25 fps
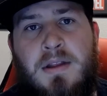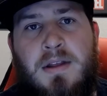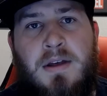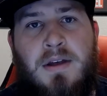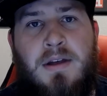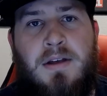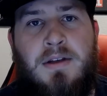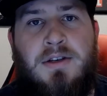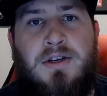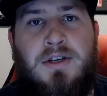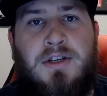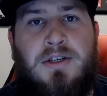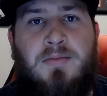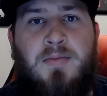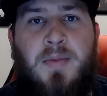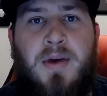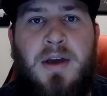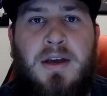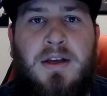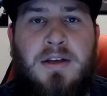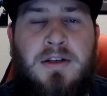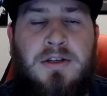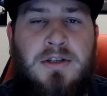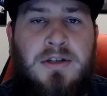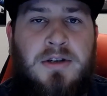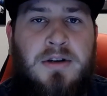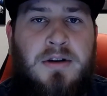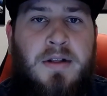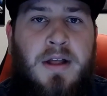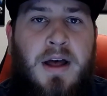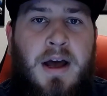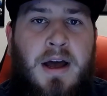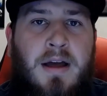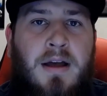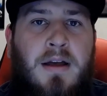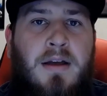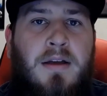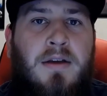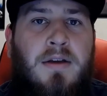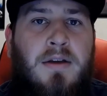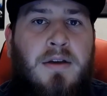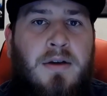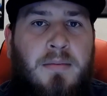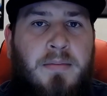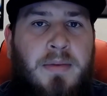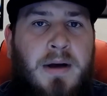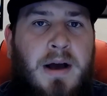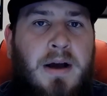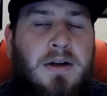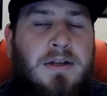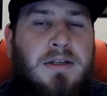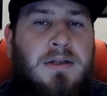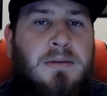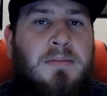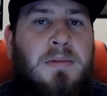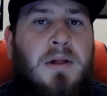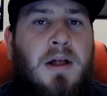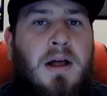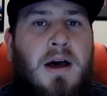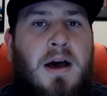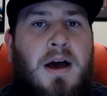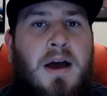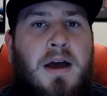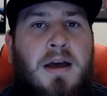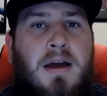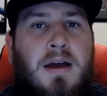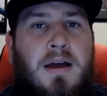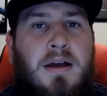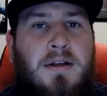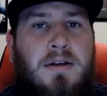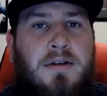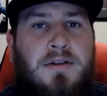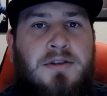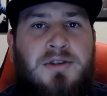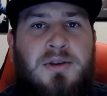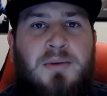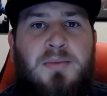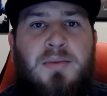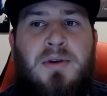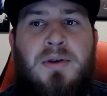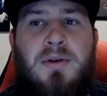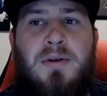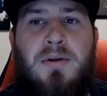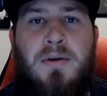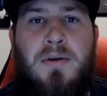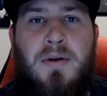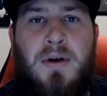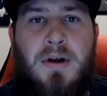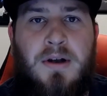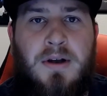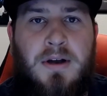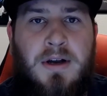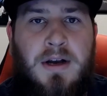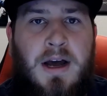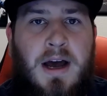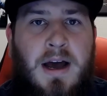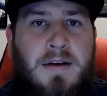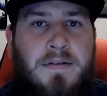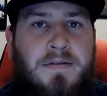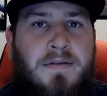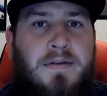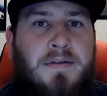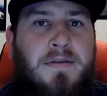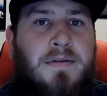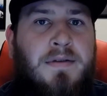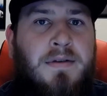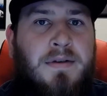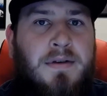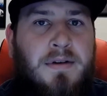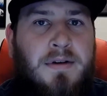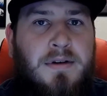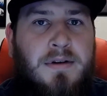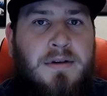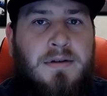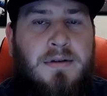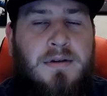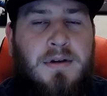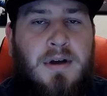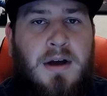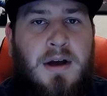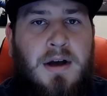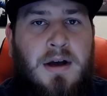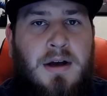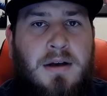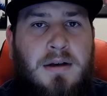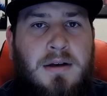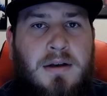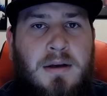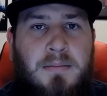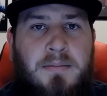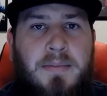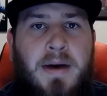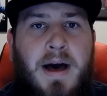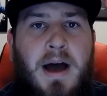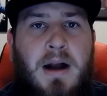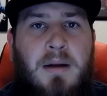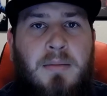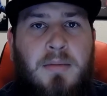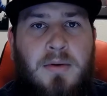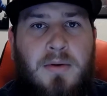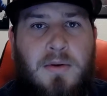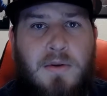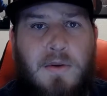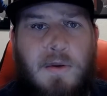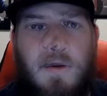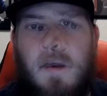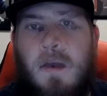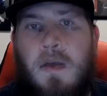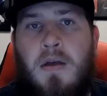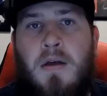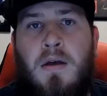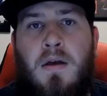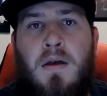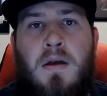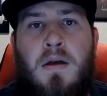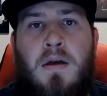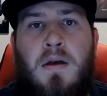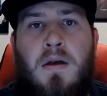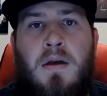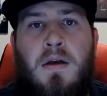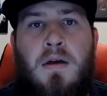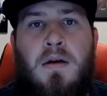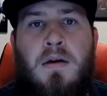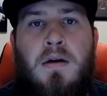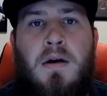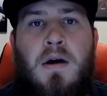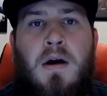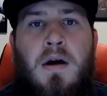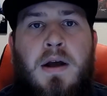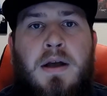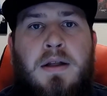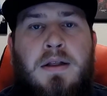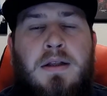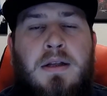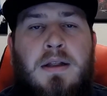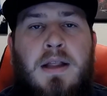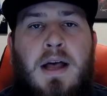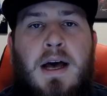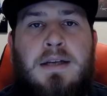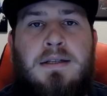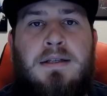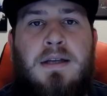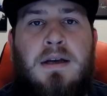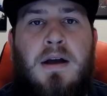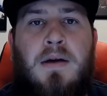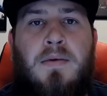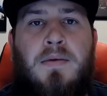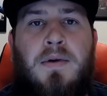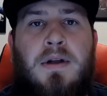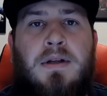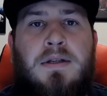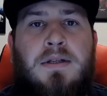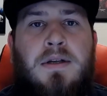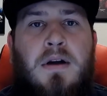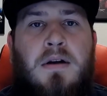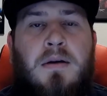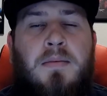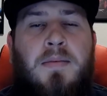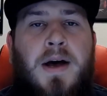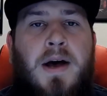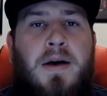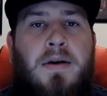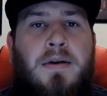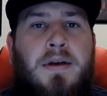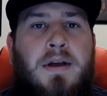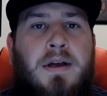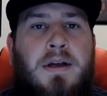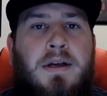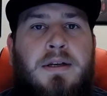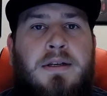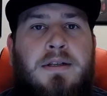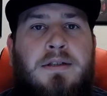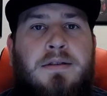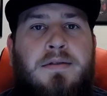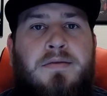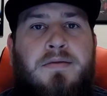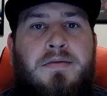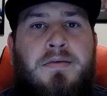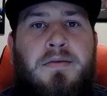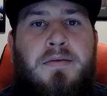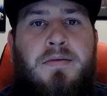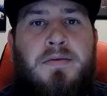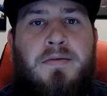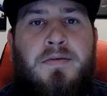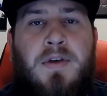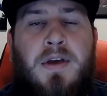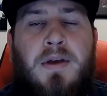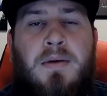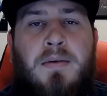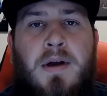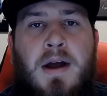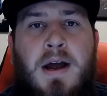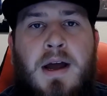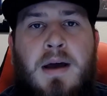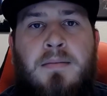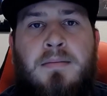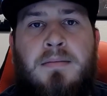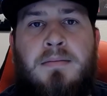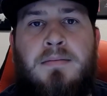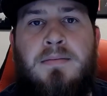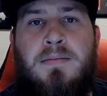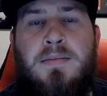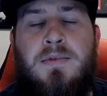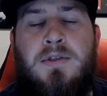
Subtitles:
Just making sure that your power supply and your GPU are going to have compatible cords. All right, the last thing I want to talk about is VRAM.